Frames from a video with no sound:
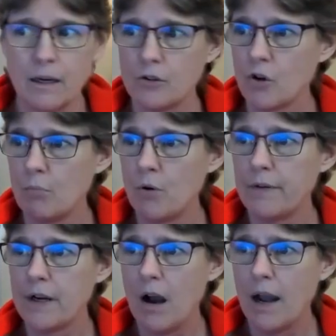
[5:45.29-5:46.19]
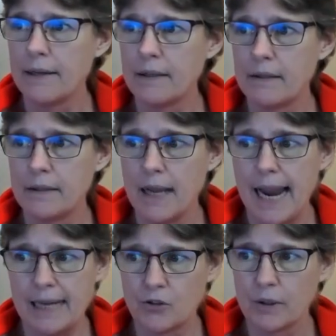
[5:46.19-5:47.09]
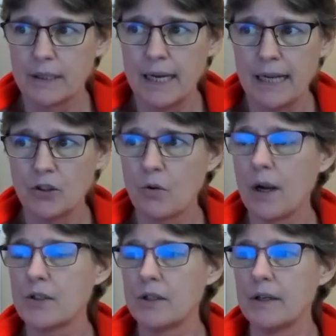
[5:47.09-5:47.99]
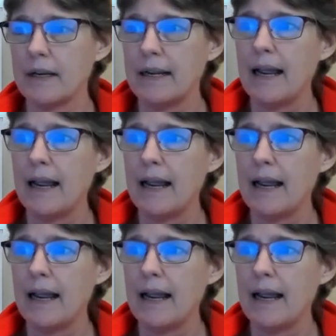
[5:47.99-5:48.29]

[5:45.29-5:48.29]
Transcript: So moving on, answering the next question.